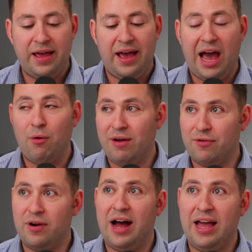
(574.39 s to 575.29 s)

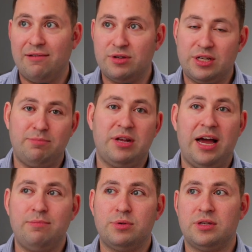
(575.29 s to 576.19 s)
However, I have
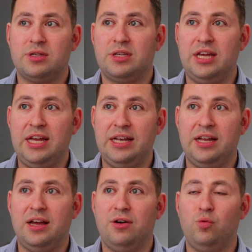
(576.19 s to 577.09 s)
sometimes seen
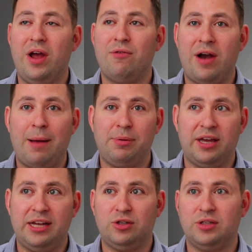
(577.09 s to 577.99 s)
waiver
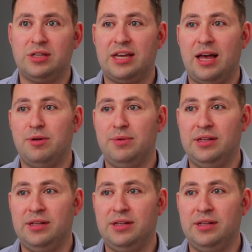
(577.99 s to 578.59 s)
applications that come to me,